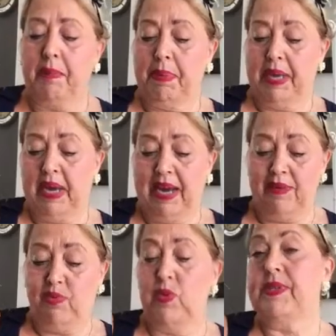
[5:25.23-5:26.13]
But yeah, I
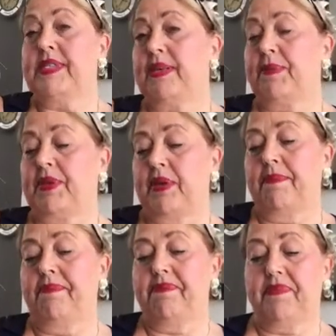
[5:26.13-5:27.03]
have worn some of
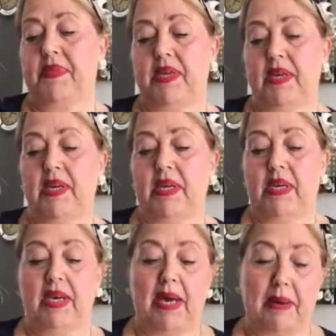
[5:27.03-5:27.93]
them.
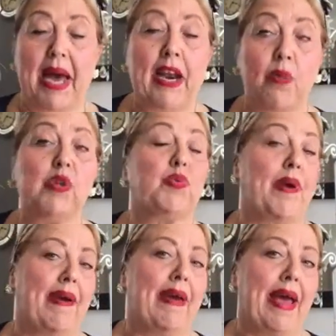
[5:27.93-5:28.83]
And I would
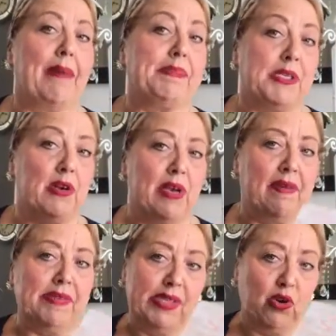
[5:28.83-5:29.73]
wear absolutely
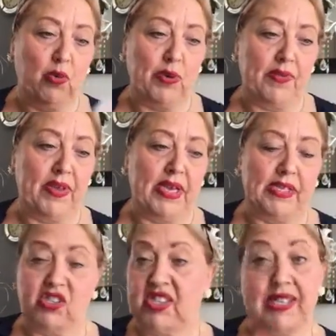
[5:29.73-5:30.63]
every single one of these.
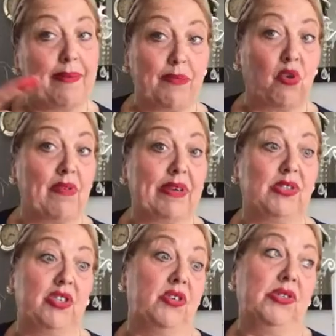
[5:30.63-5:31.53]
I just haven't got around
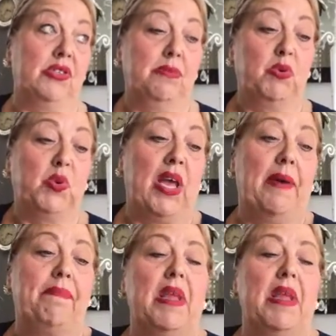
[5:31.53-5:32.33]
to using them all yet.